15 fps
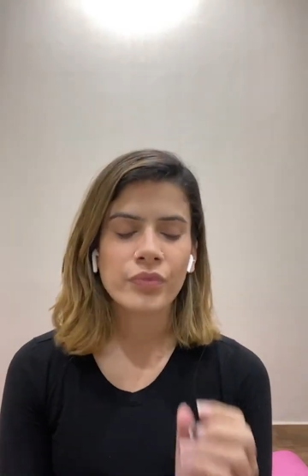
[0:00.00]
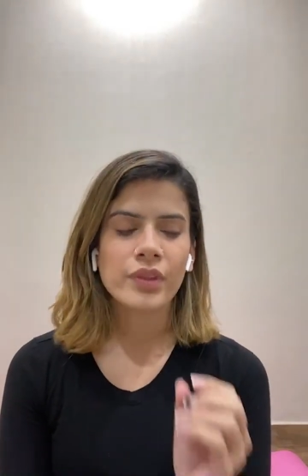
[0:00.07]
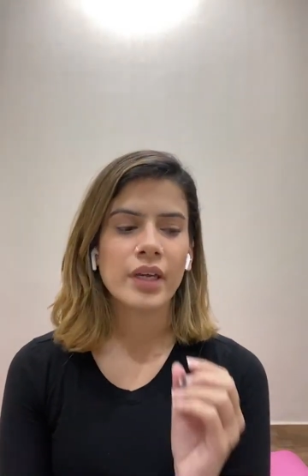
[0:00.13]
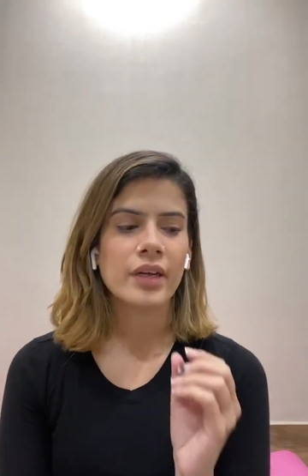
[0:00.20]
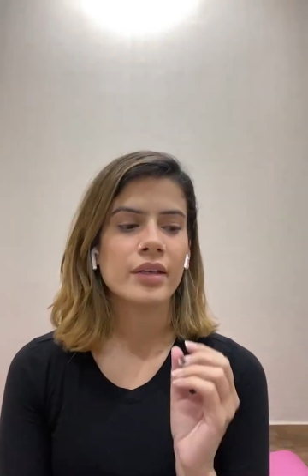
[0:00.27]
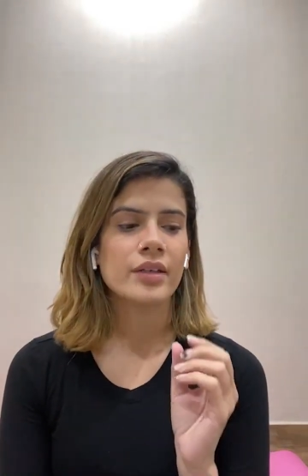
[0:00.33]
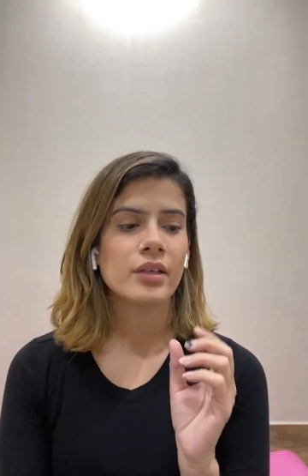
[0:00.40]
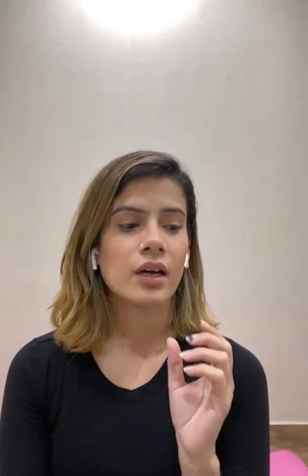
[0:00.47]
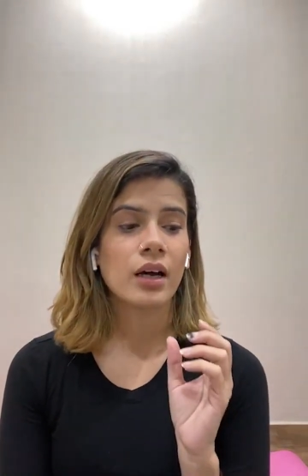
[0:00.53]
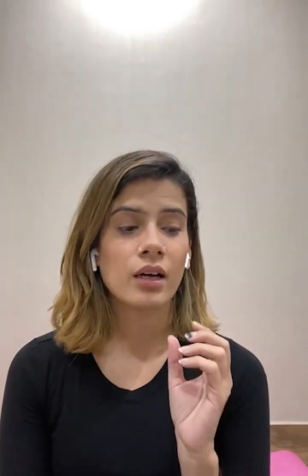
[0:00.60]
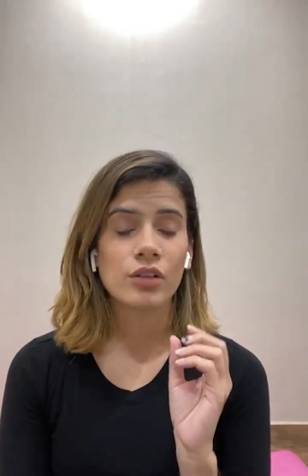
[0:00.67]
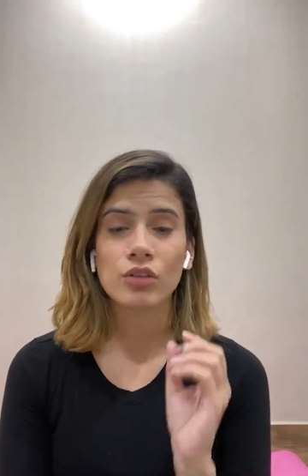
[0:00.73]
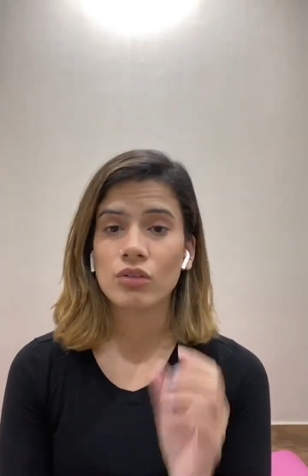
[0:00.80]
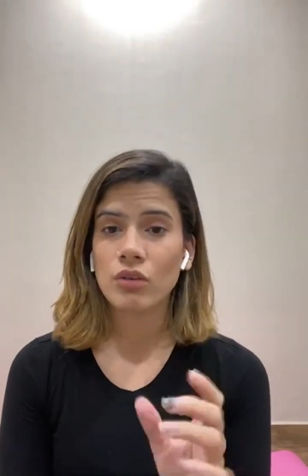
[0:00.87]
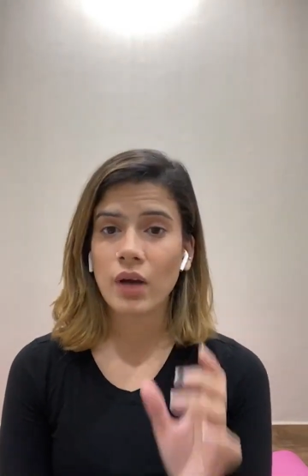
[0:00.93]
that
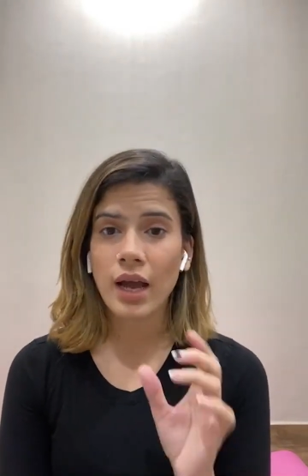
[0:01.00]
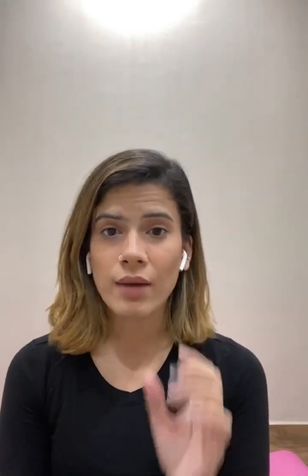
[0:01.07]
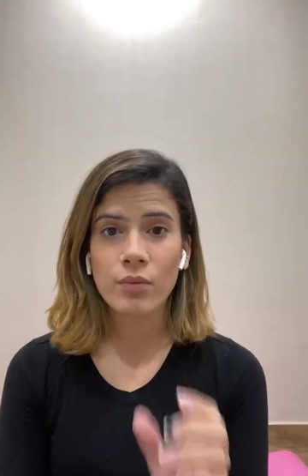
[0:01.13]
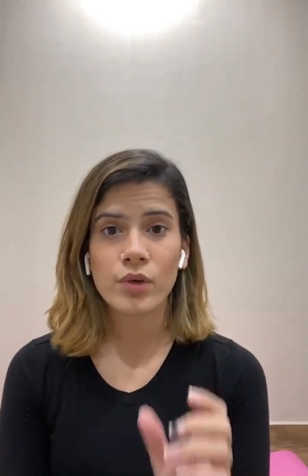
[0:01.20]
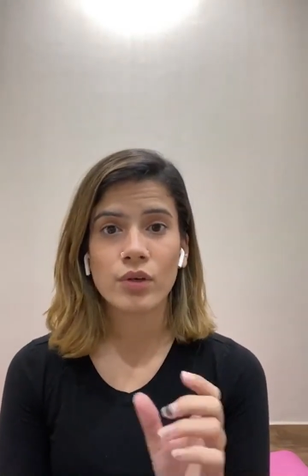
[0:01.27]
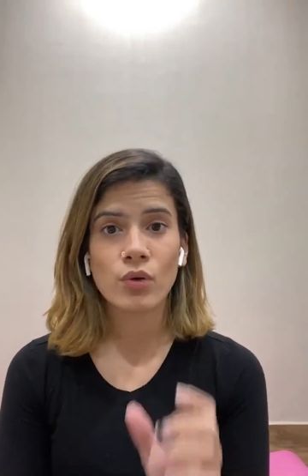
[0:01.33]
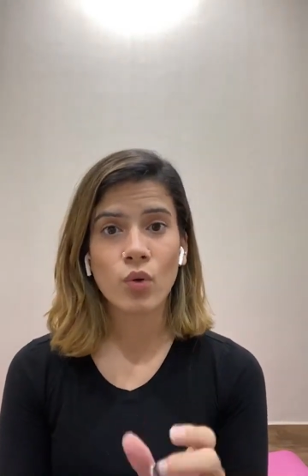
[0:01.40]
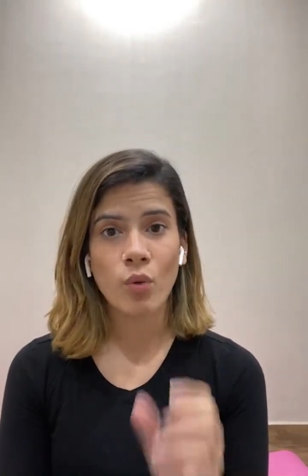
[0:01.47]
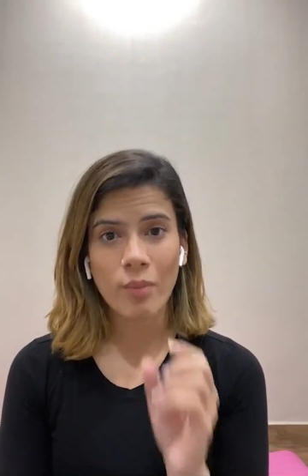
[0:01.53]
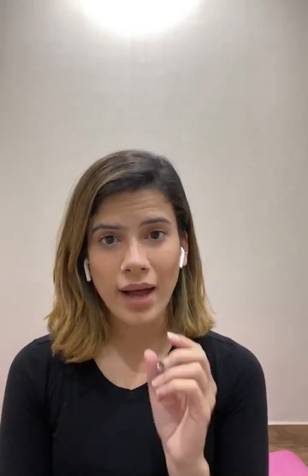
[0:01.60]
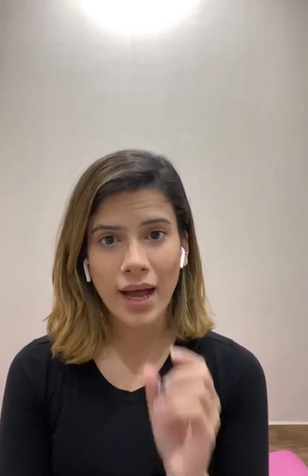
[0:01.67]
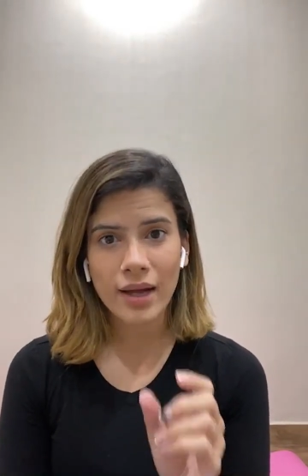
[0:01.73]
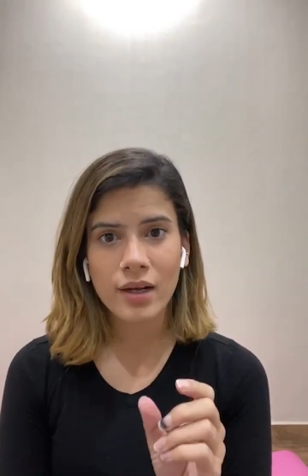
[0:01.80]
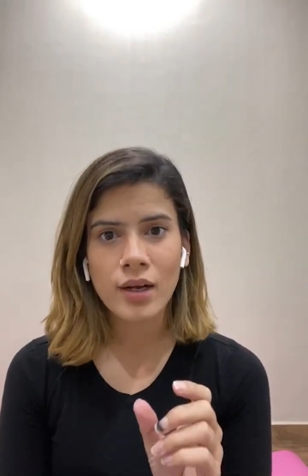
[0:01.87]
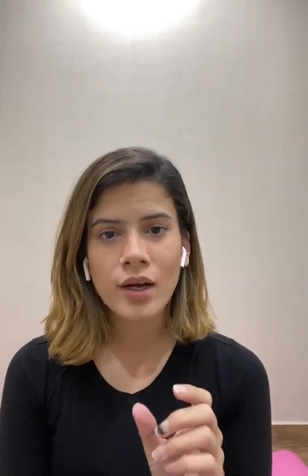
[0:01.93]
I want to go
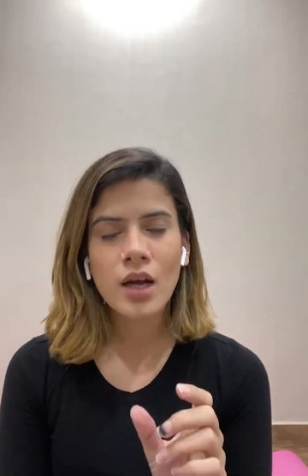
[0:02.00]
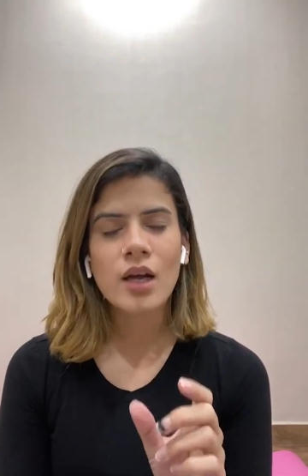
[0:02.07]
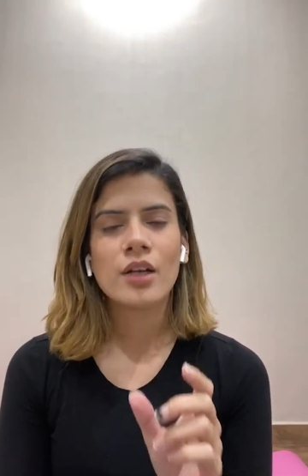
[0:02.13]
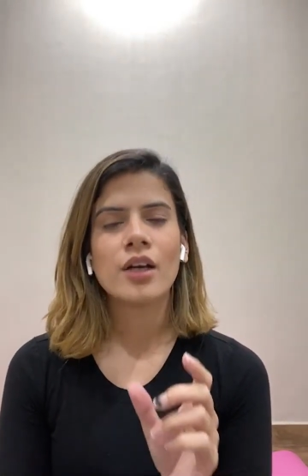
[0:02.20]
back